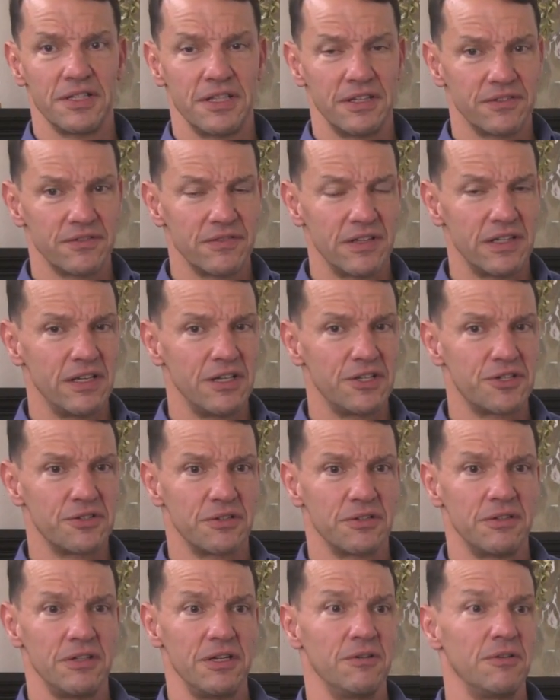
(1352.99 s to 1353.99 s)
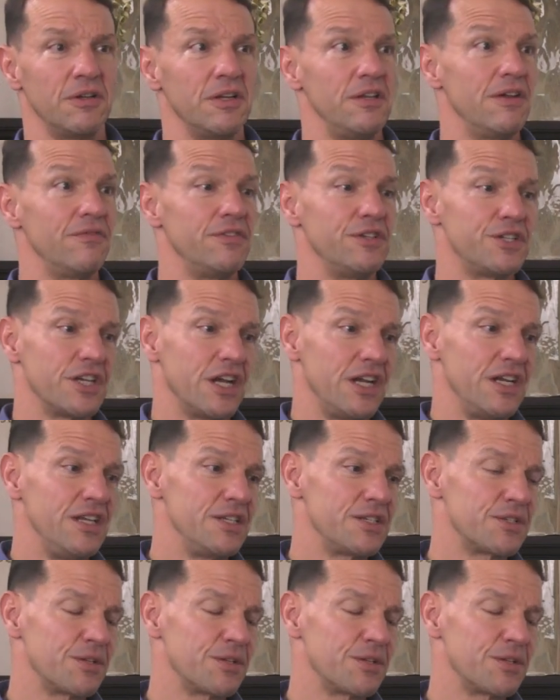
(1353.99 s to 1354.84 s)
things of that nature. You have the Chinese.